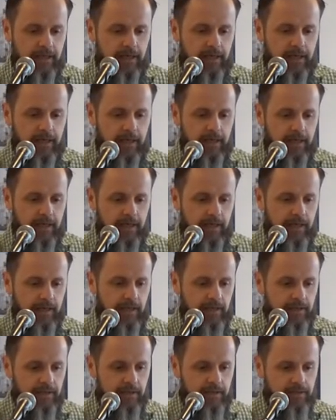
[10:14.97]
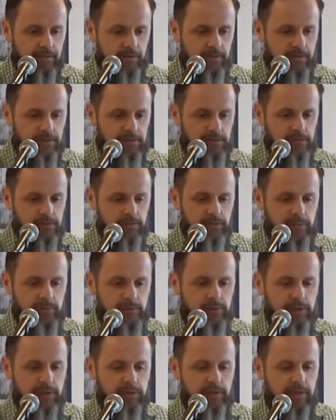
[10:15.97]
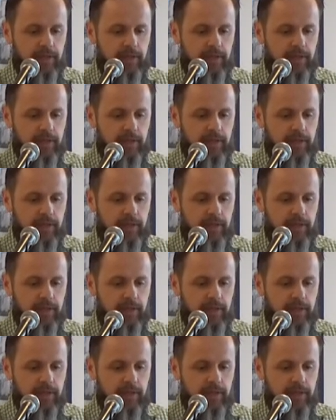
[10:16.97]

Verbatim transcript: Uh, scripture